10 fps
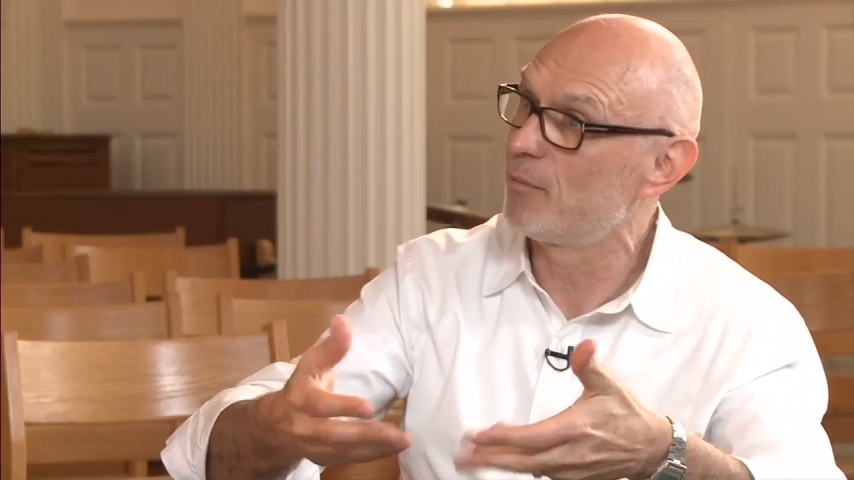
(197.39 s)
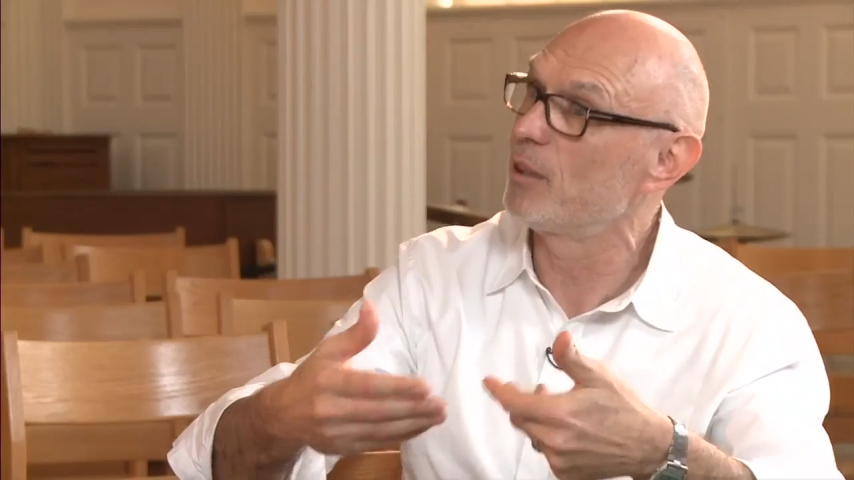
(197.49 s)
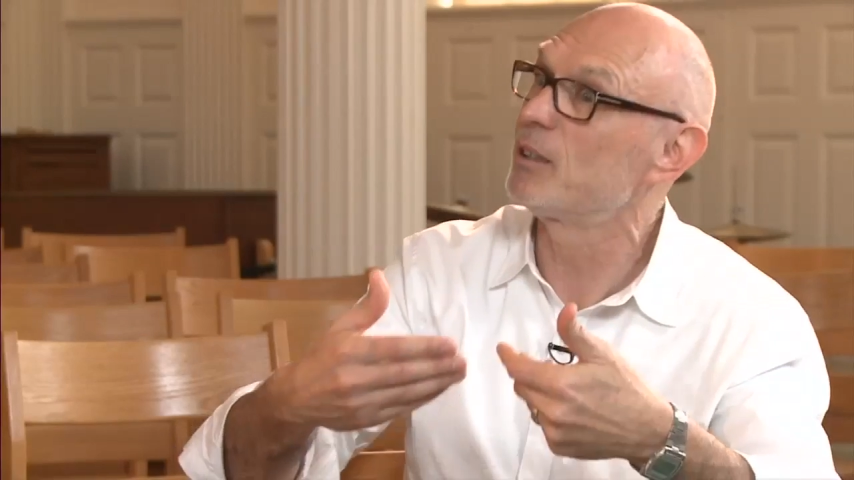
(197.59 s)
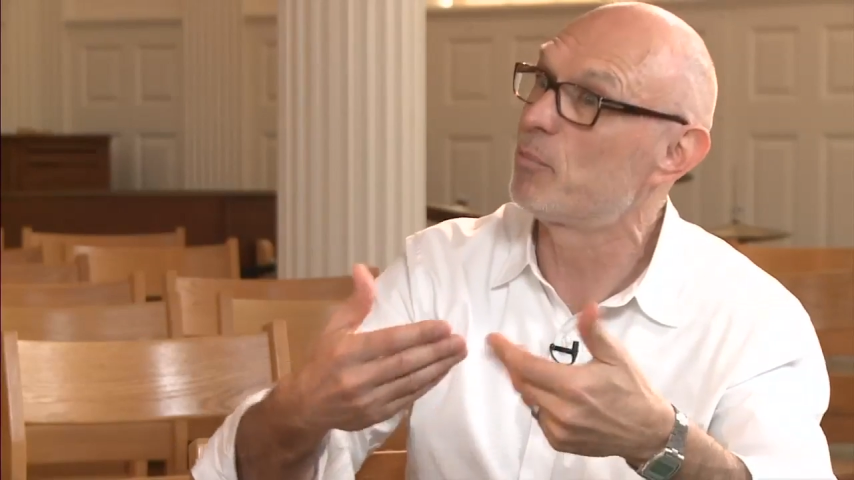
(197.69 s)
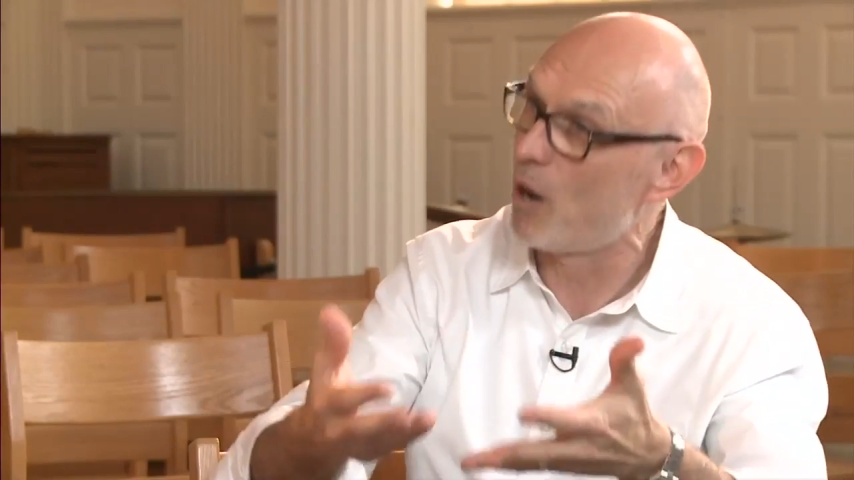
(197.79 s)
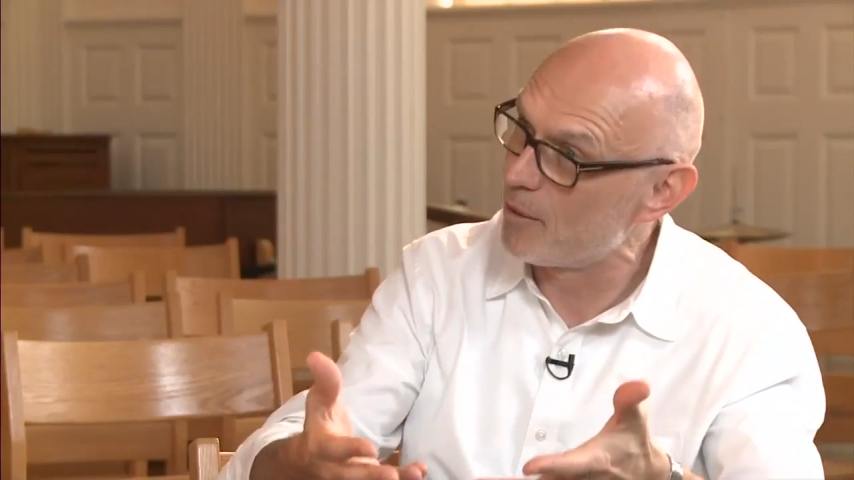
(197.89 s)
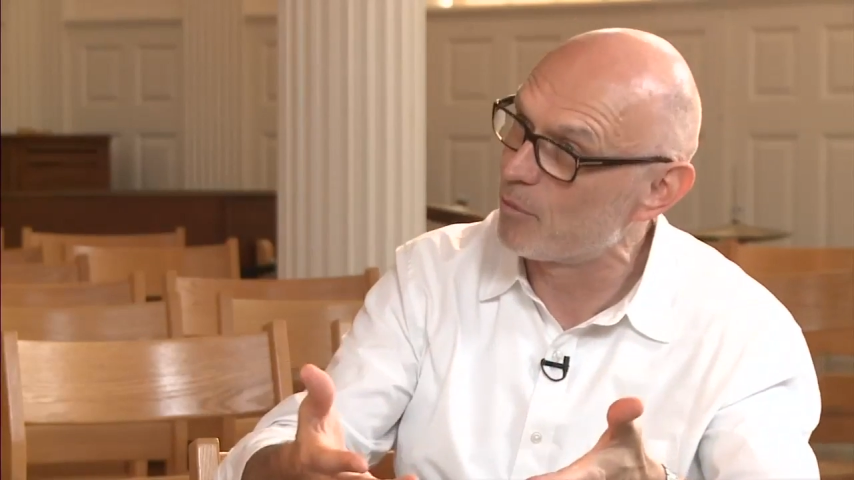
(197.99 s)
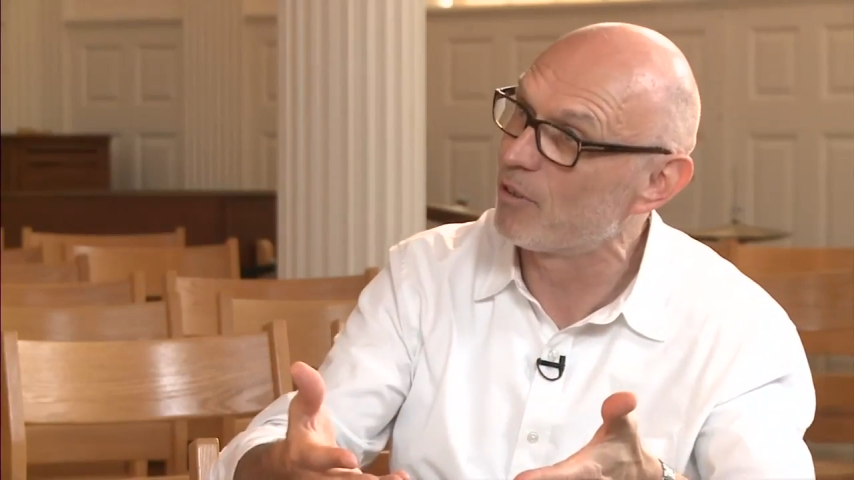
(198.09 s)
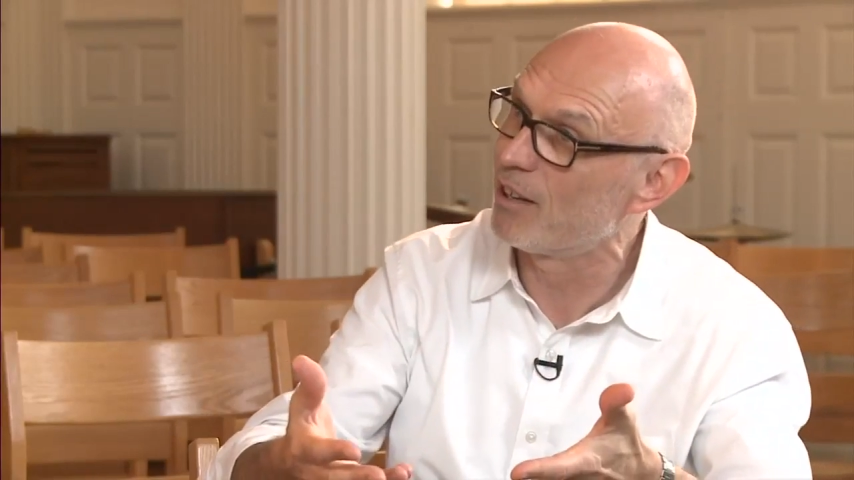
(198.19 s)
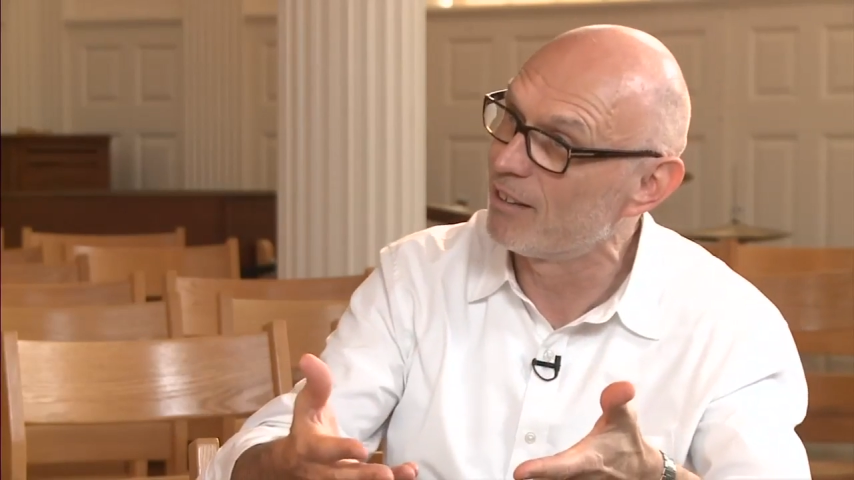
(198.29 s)
what the
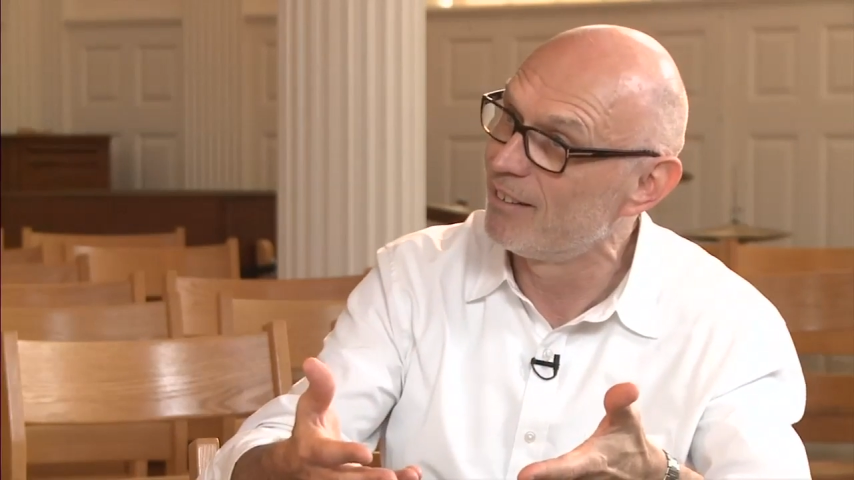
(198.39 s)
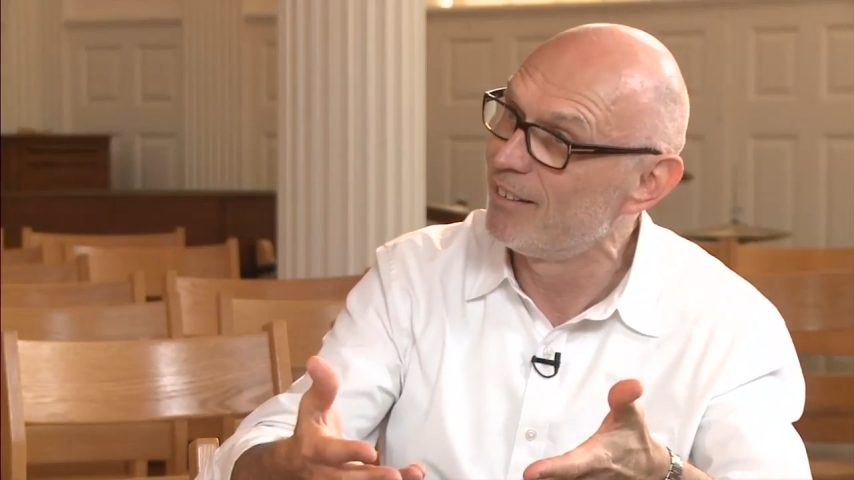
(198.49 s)
primary